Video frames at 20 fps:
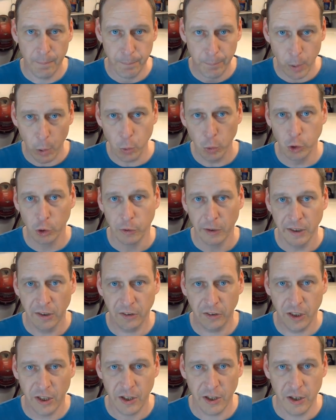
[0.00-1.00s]
ball
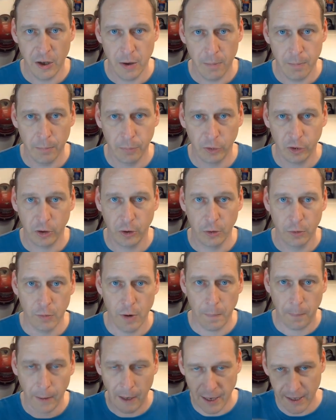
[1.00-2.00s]
joints in them to
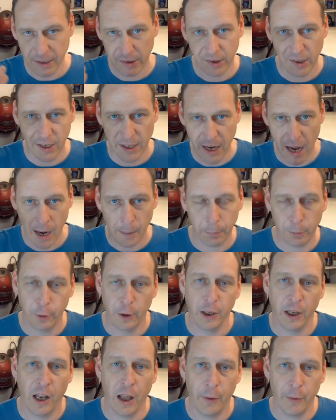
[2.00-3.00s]
replace the upper
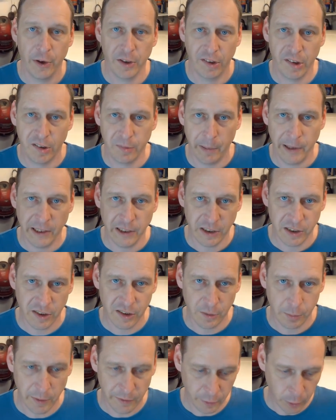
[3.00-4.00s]
and lower suspension
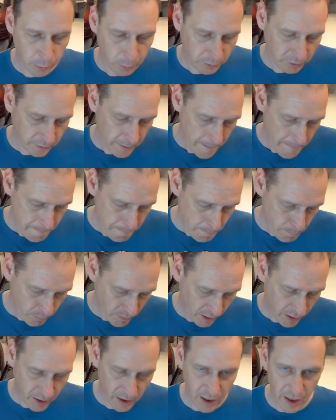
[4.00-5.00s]
swivels.
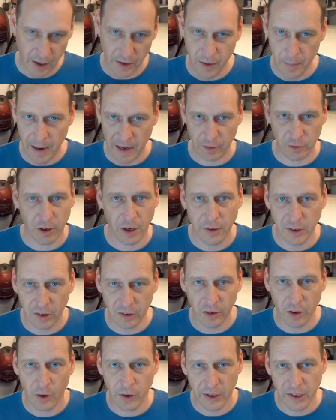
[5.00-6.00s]
The Metro
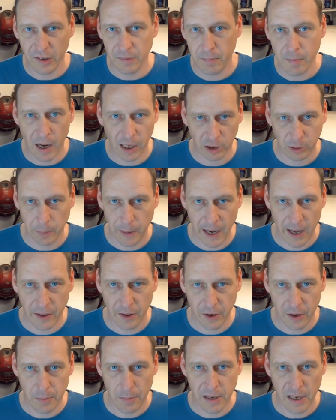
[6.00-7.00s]
design is much better
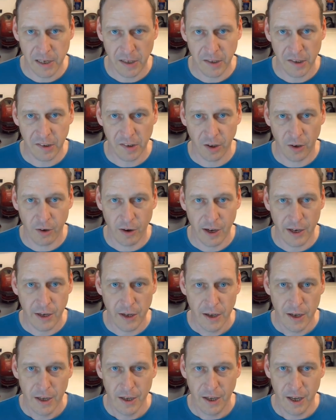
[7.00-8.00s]
than the Mini design.
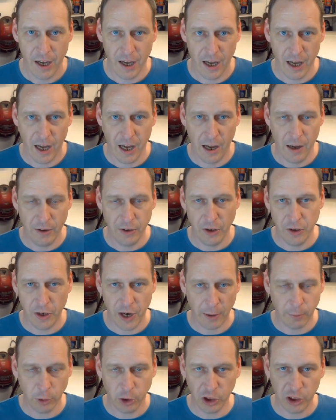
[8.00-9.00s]
You
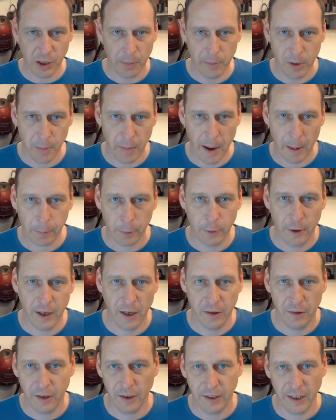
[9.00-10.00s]
don't shim them up or
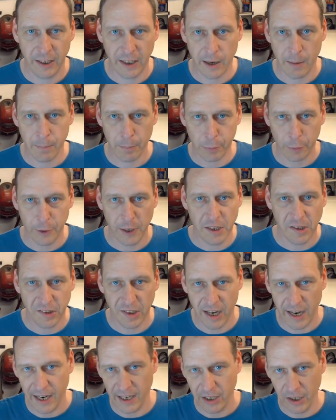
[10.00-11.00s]
anything, they come
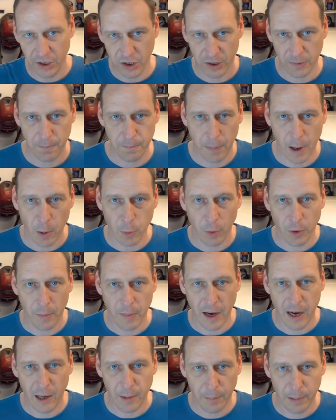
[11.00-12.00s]
preset, you just bolt
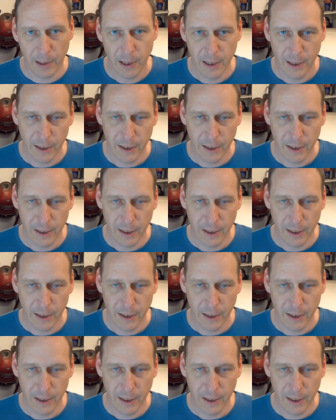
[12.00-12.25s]
them up.